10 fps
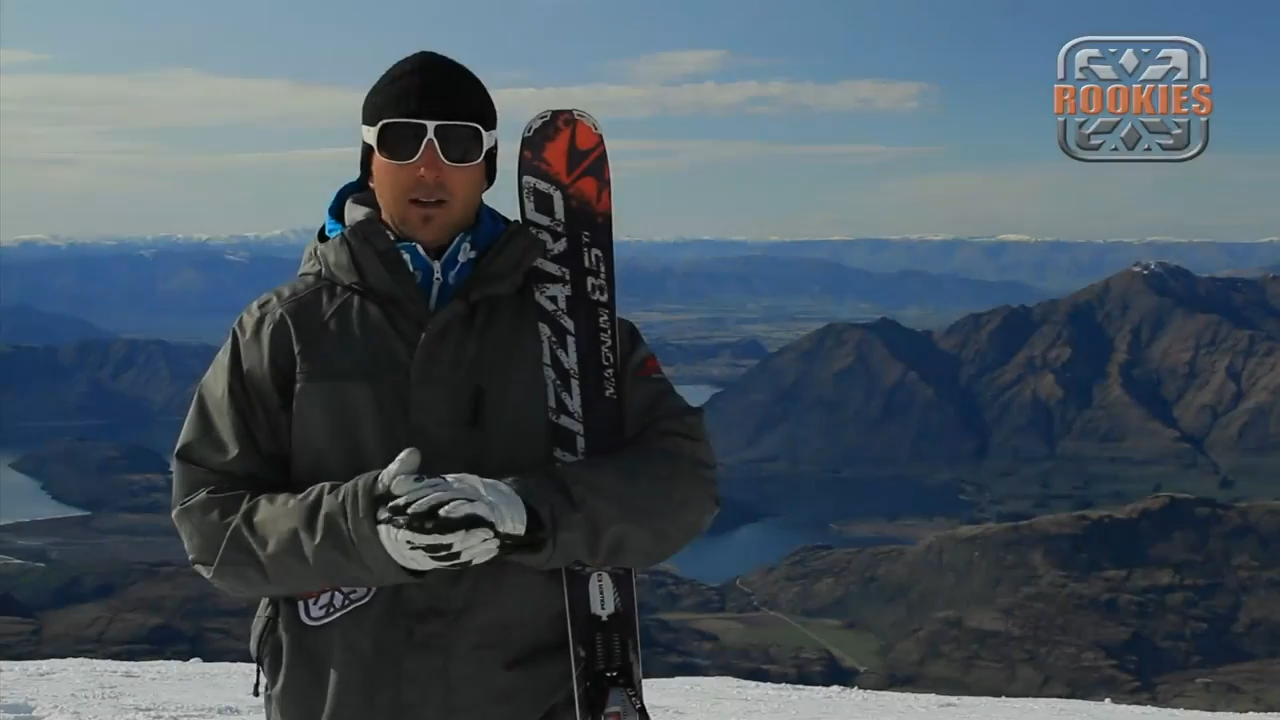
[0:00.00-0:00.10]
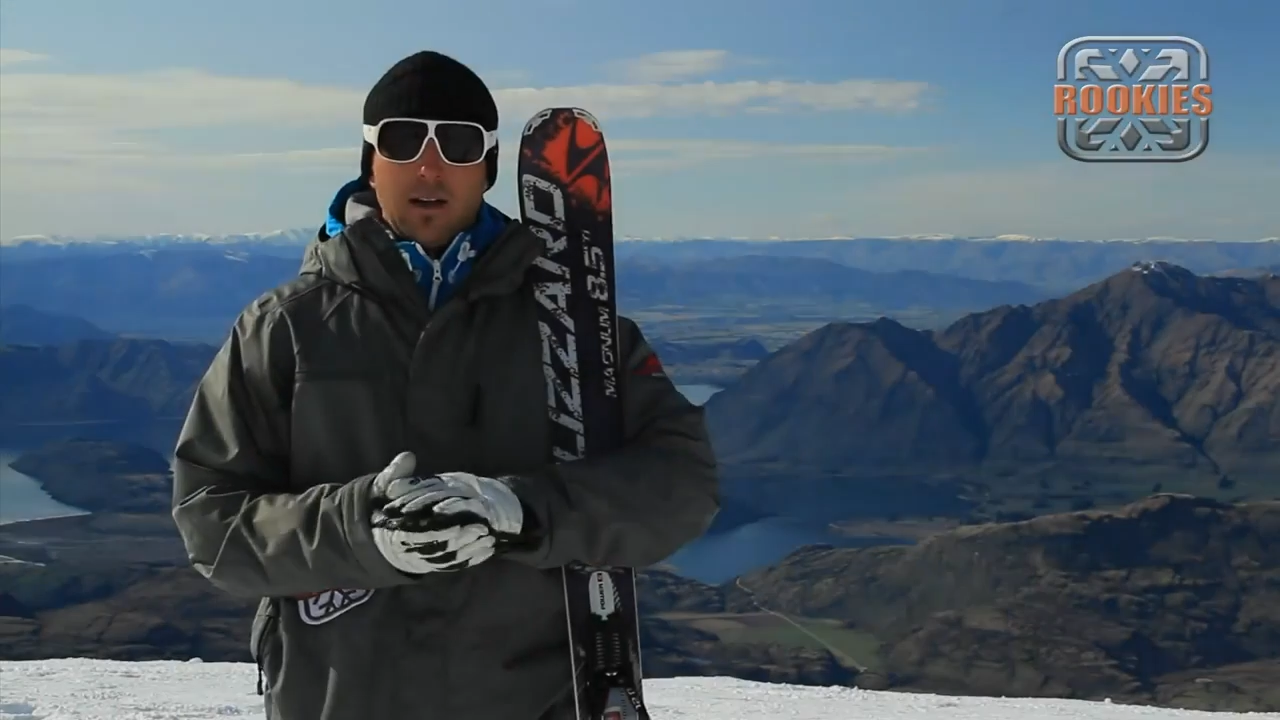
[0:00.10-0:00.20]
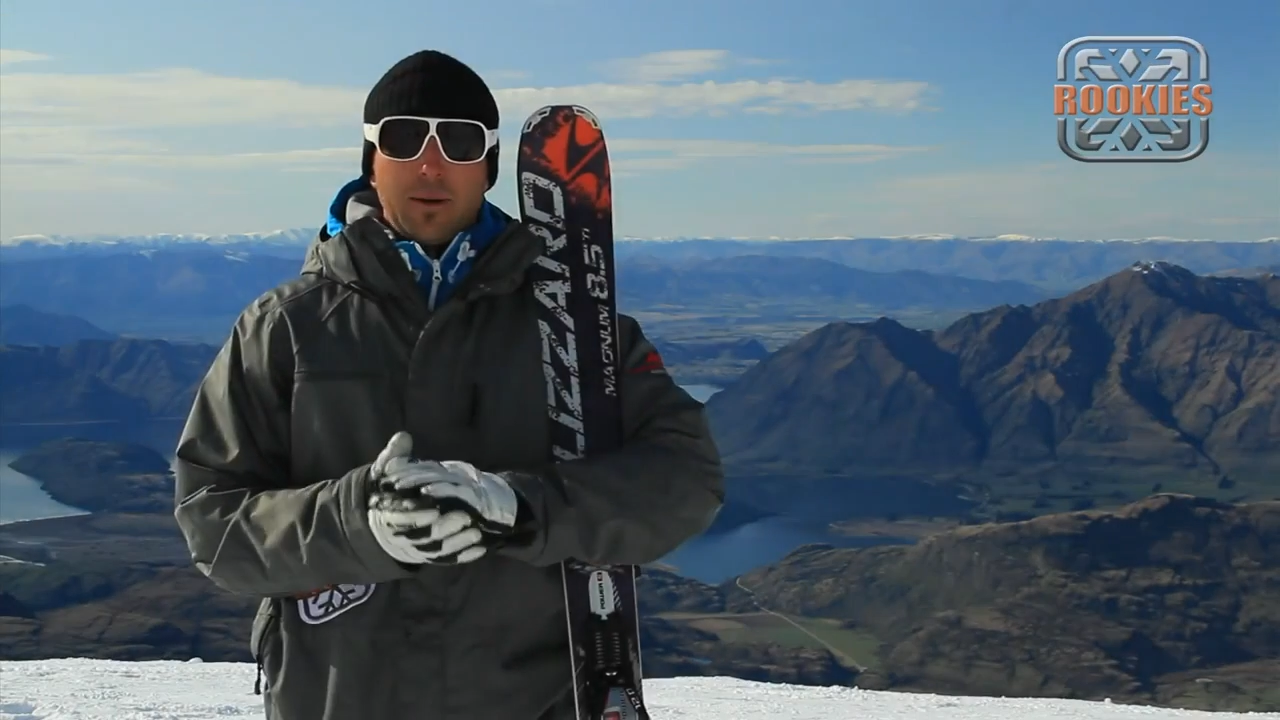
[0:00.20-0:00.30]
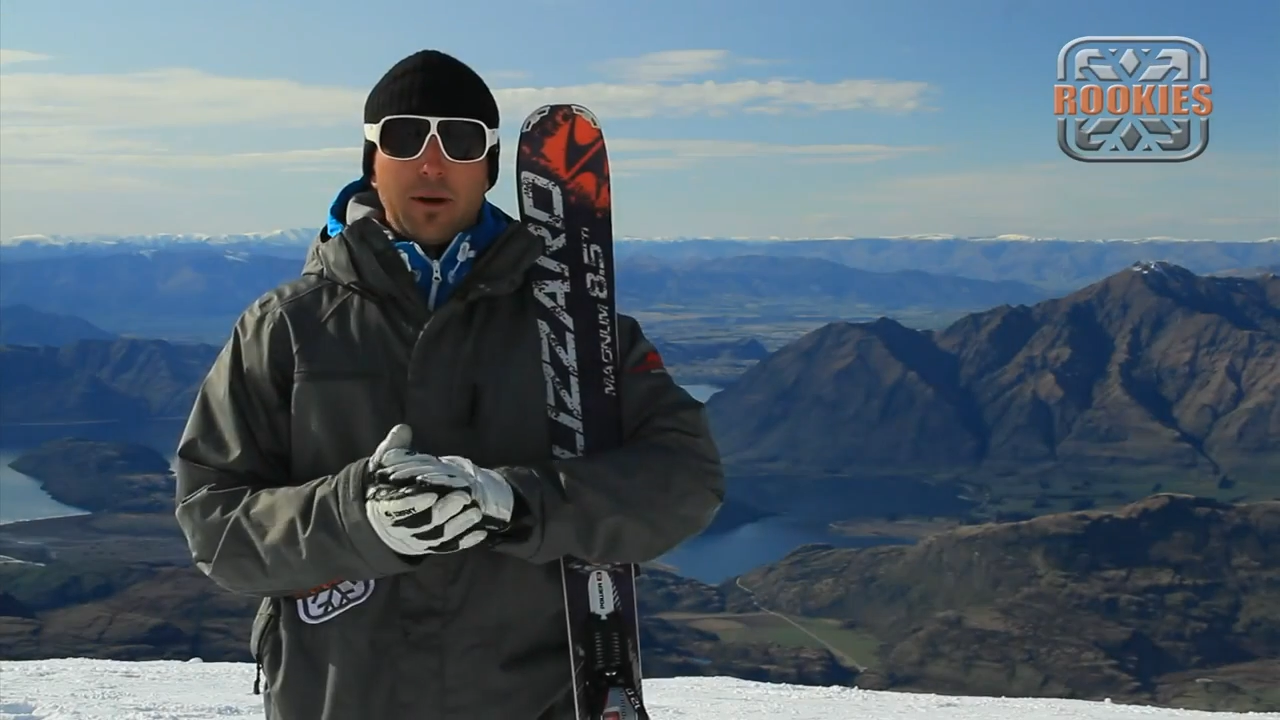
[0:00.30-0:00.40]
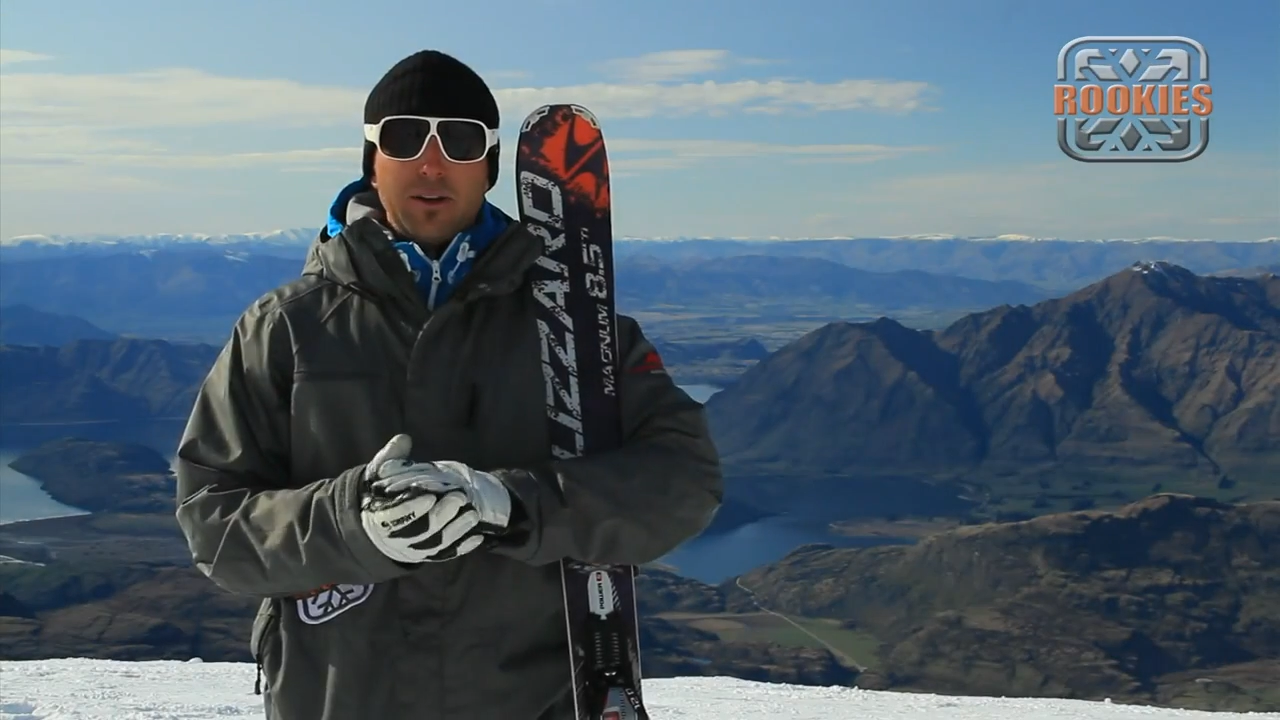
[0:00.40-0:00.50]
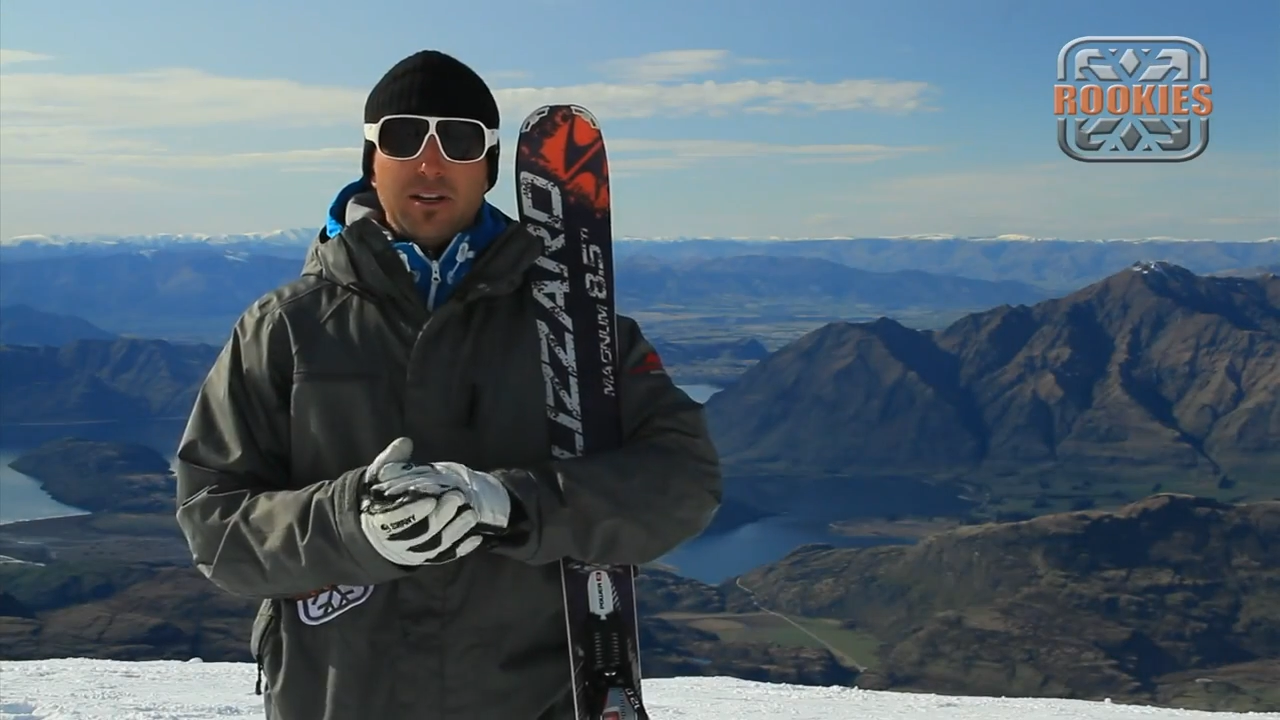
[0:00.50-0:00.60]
About